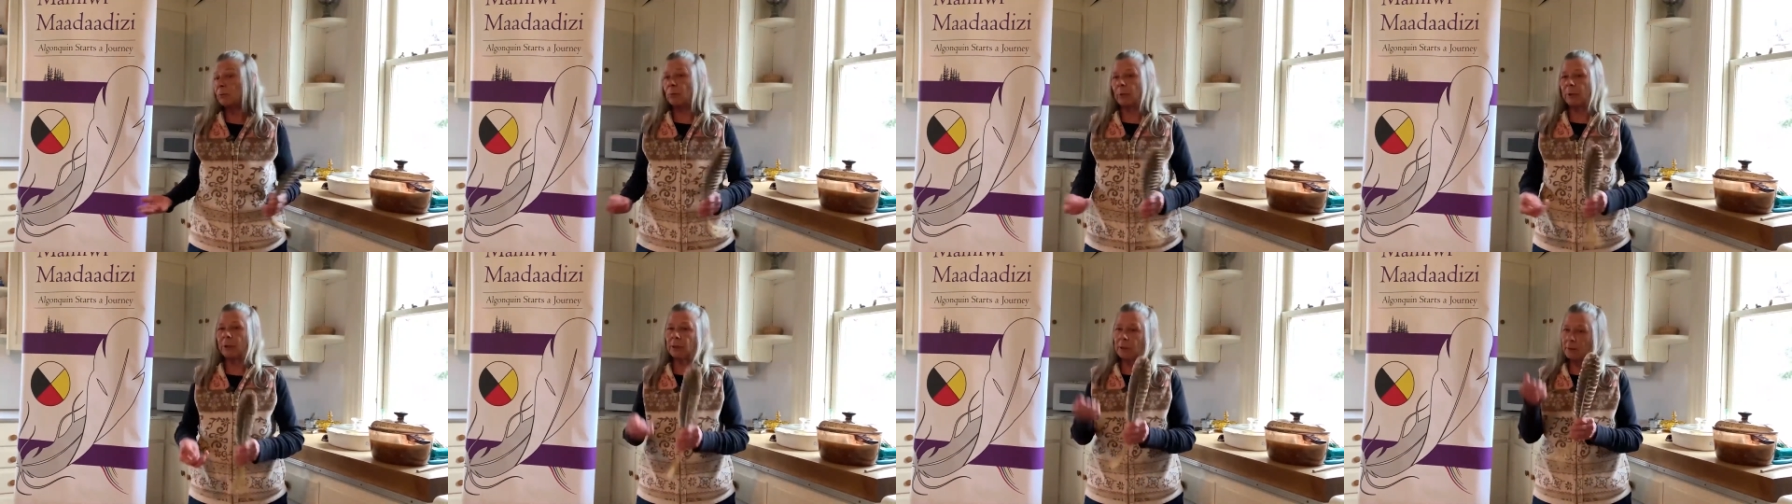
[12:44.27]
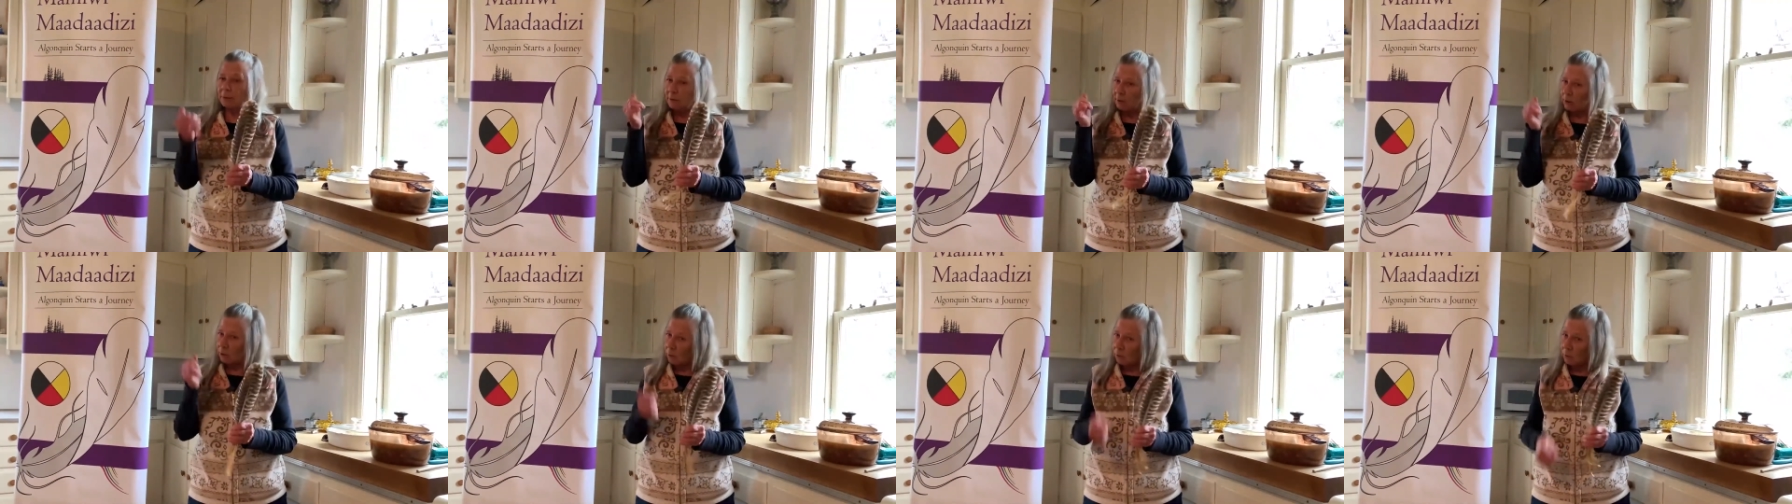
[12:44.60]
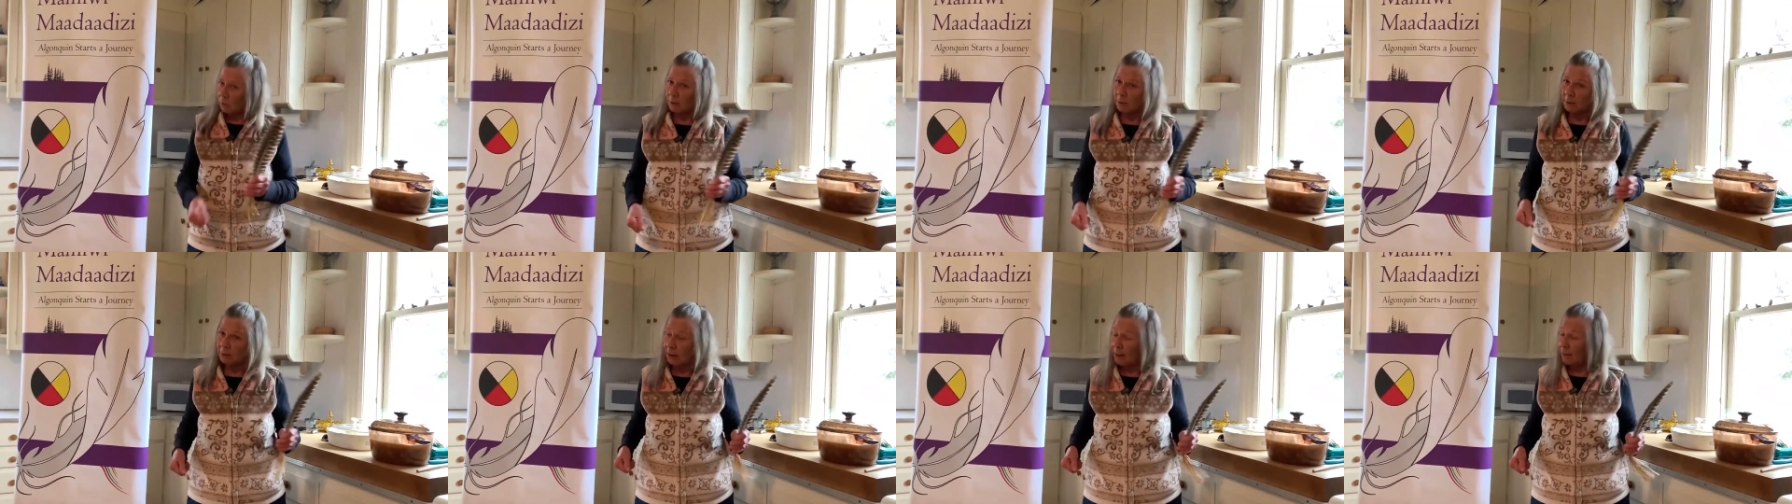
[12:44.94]
We cut the
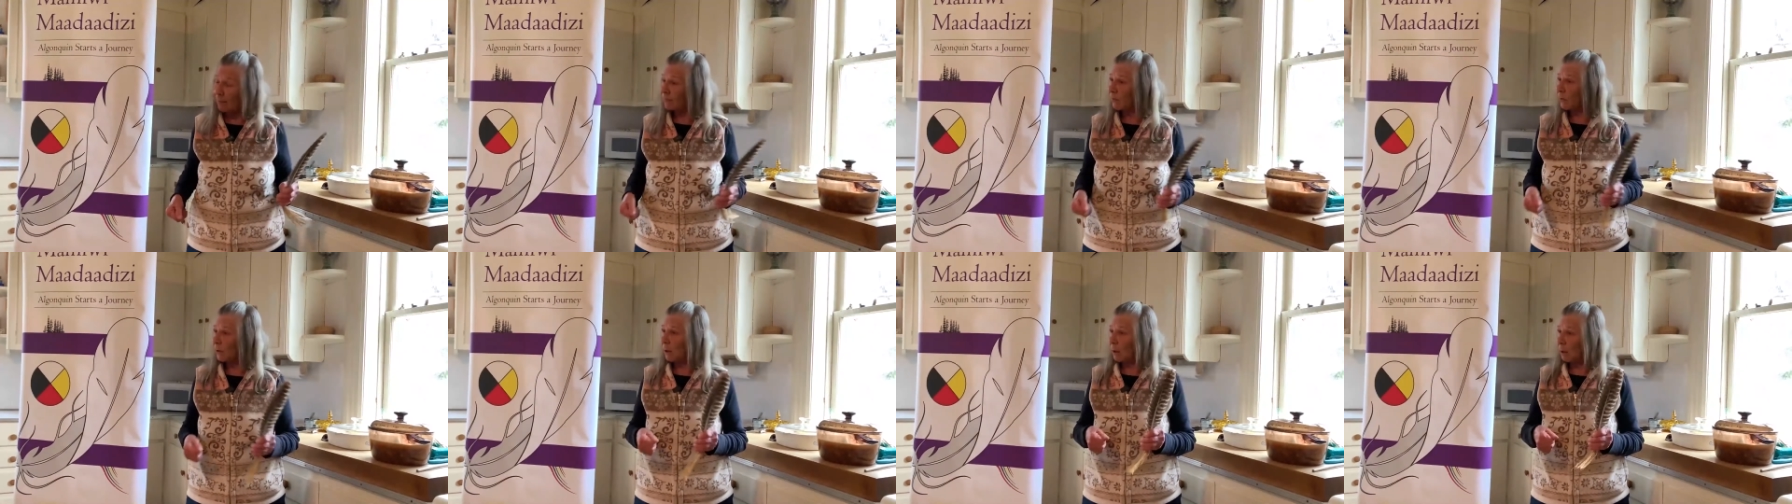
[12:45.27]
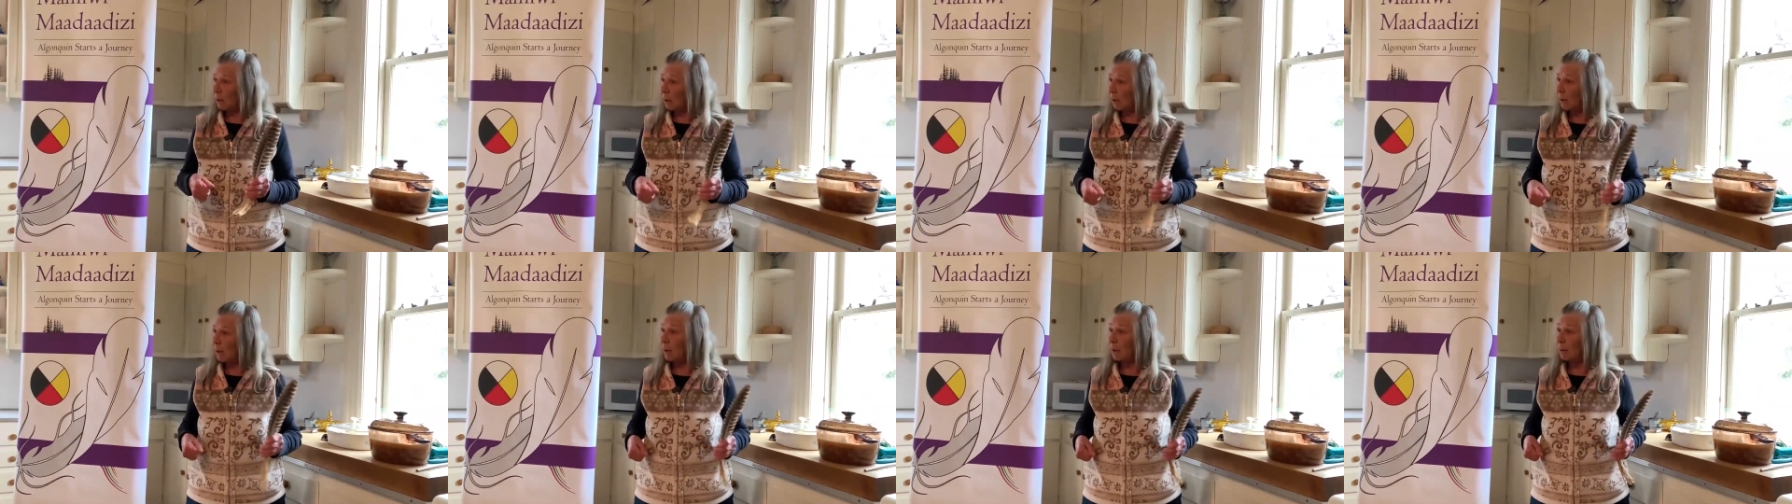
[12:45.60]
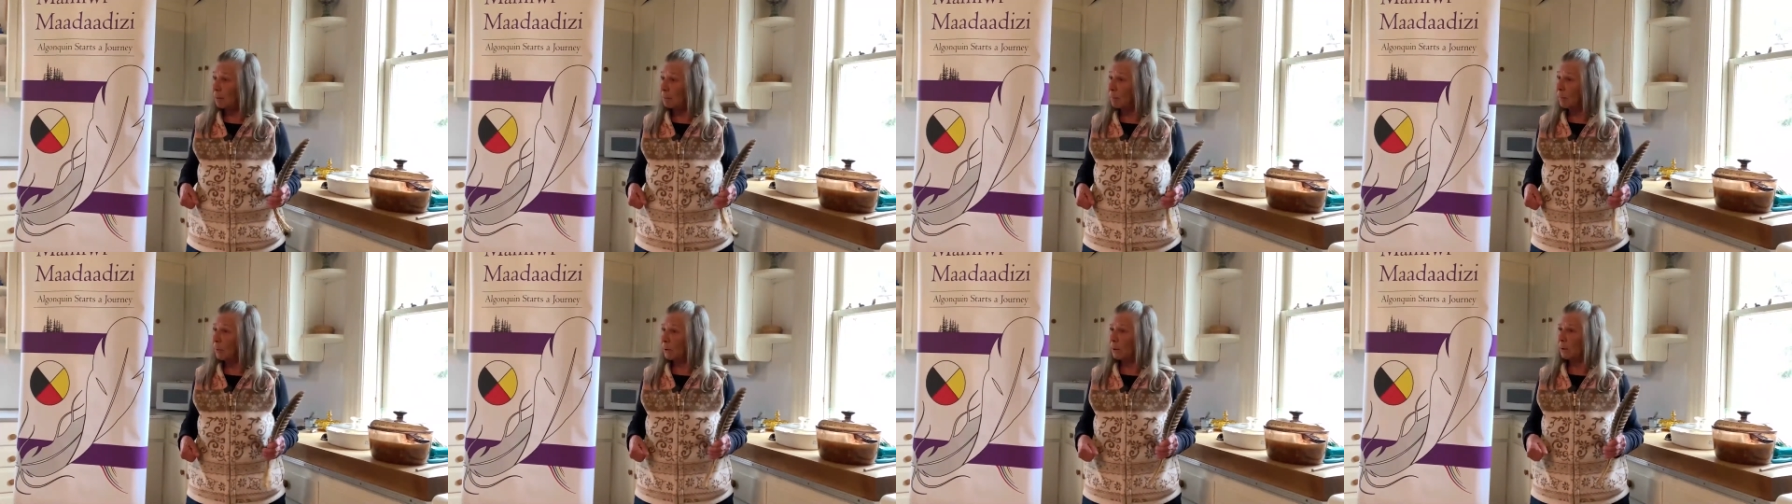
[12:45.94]
corn off the
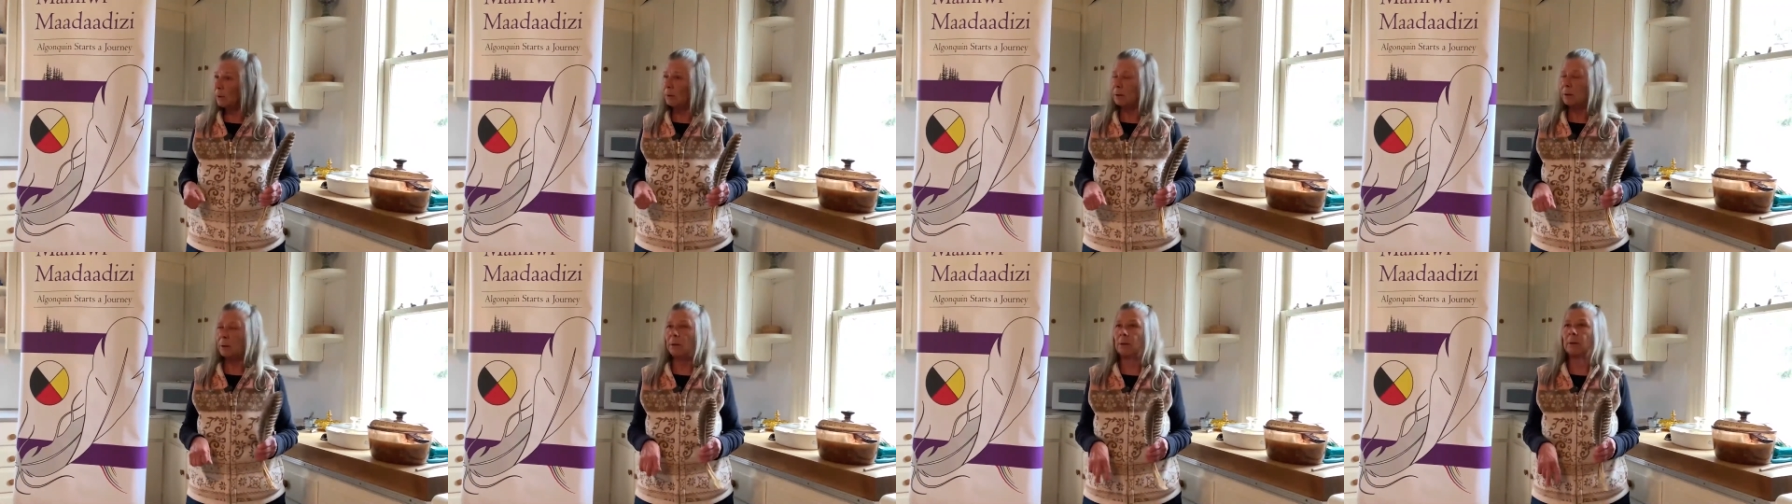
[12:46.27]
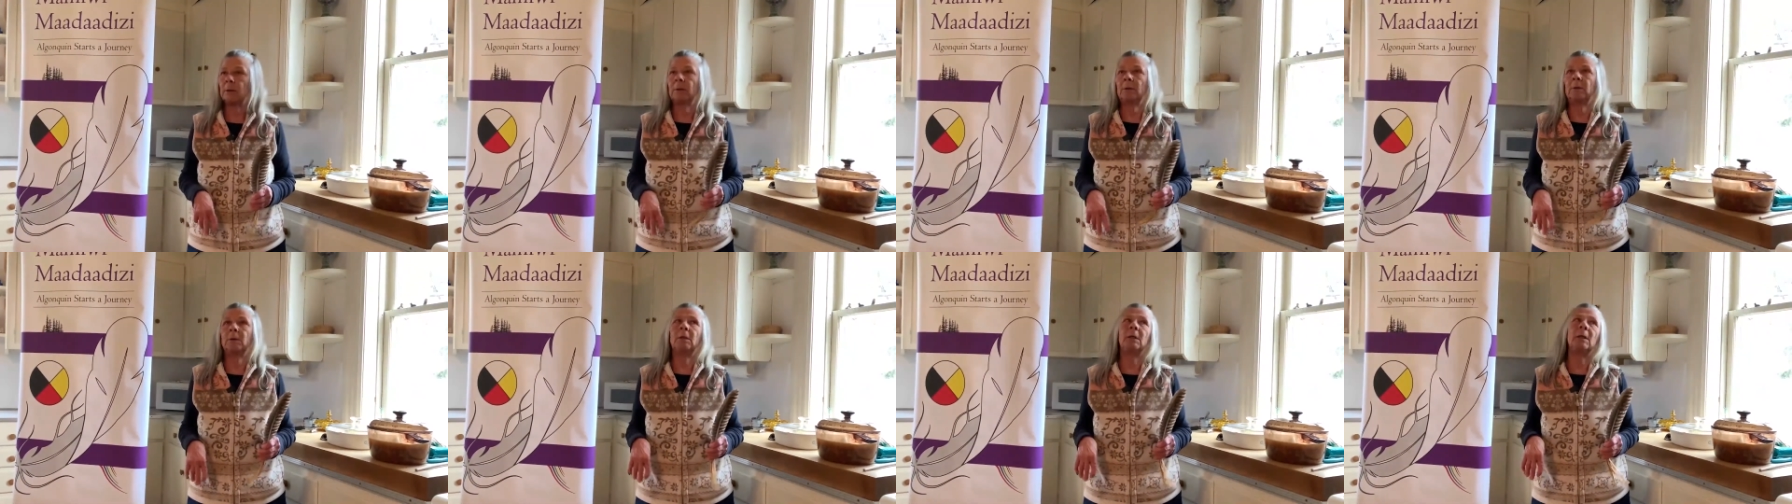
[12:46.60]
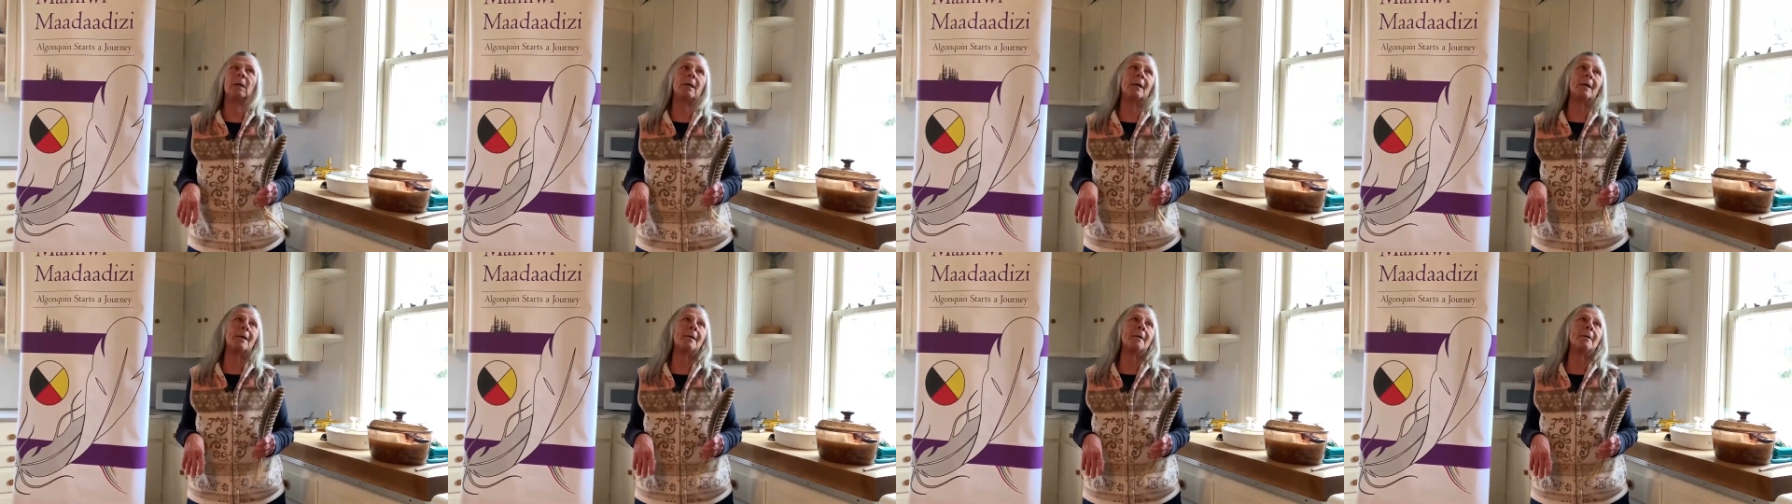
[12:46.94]
cob,
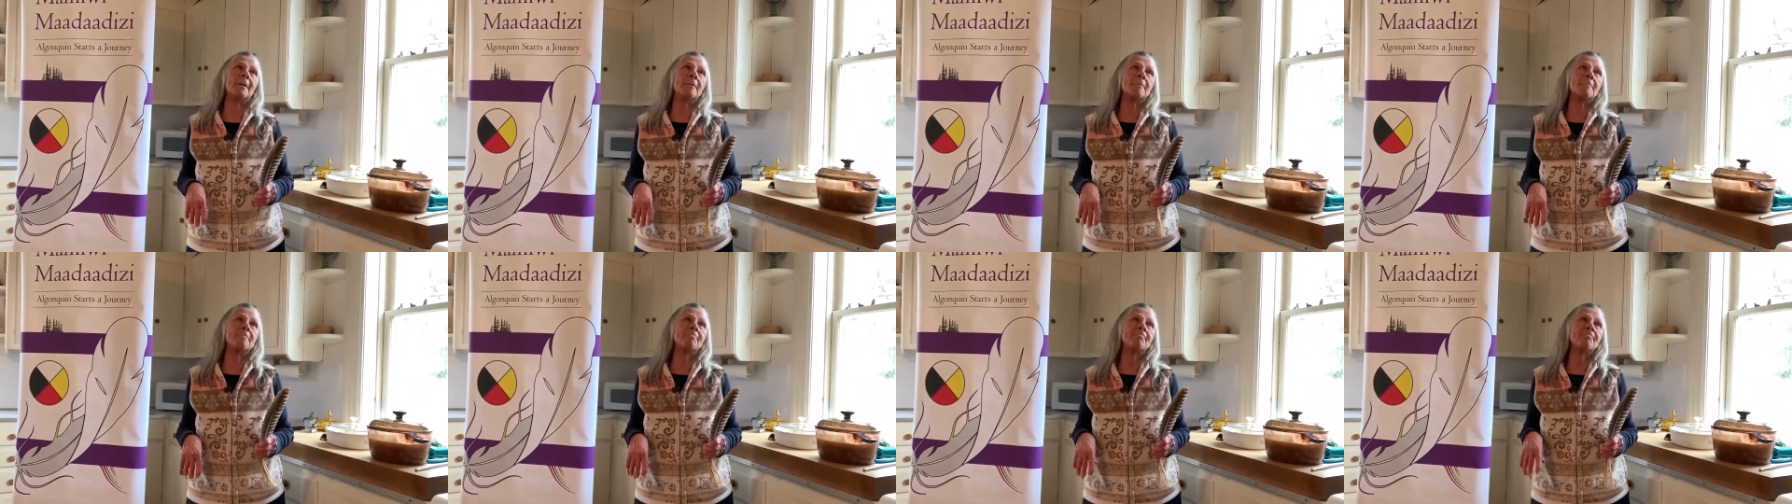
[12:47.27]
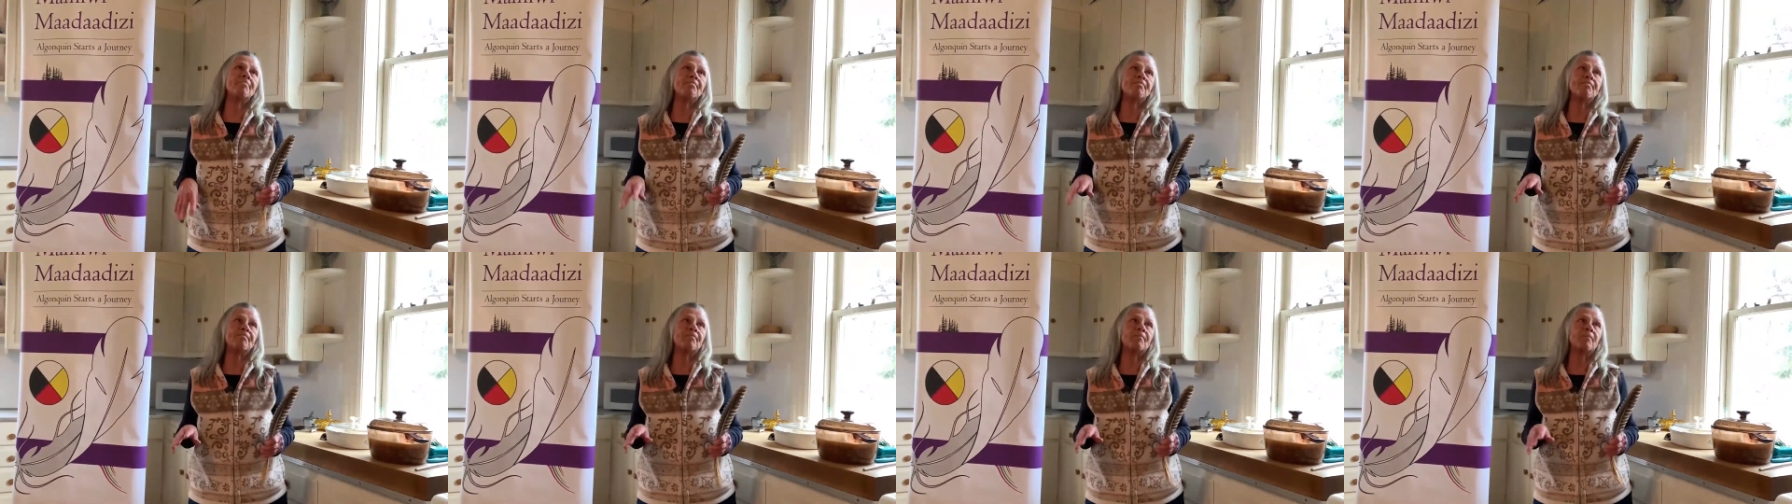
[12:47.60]
um,